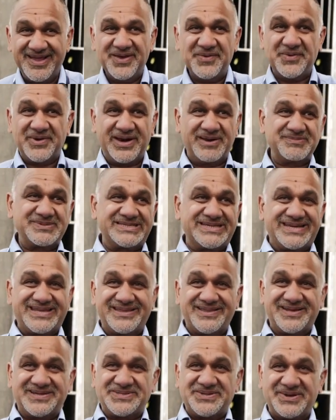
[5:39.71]
when I'm
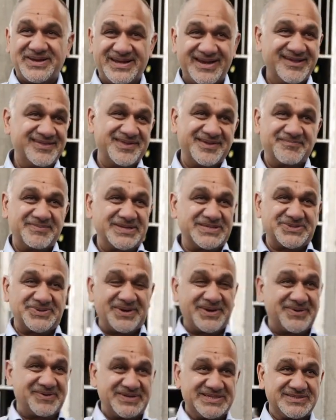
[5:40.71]
sitting there doing nothing
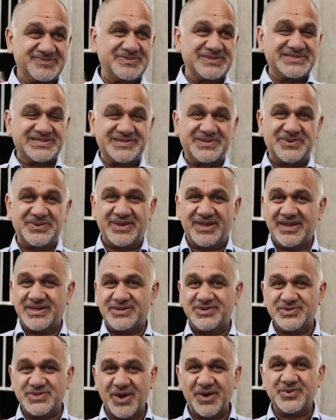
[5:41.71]
between Christmas and New Year.
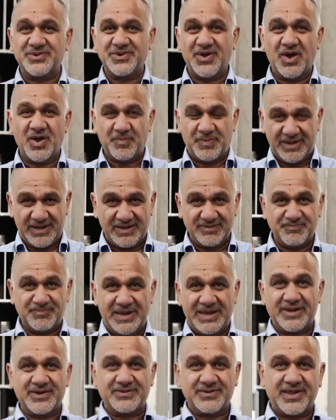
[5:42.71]
You don't know, but
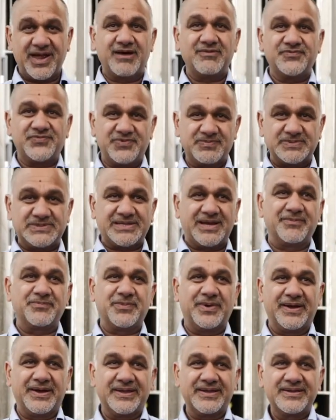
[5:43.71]
it'll come from
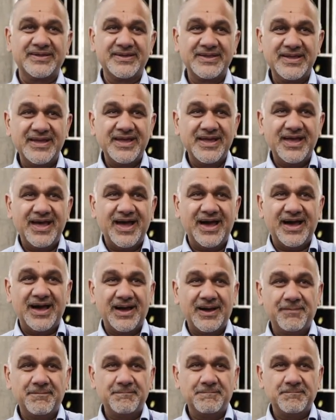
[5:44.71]
somewhere.
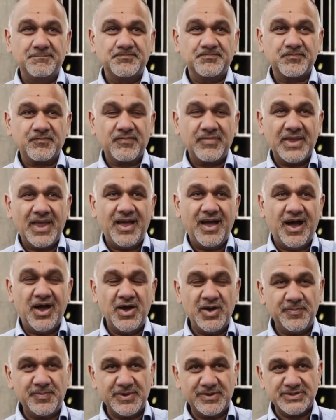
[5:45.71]
I
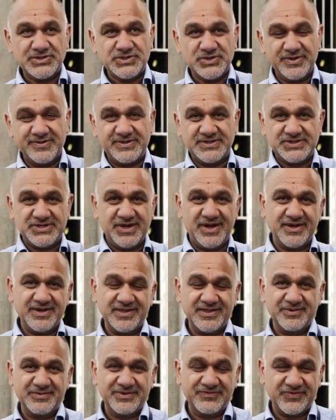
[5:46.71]
hope you enjoyed the
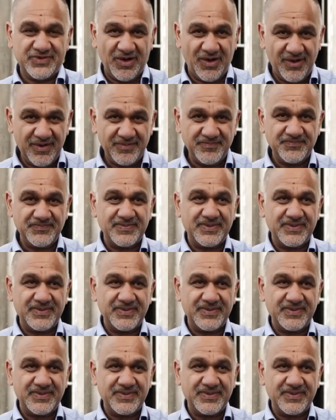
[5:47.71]
journey that we've got.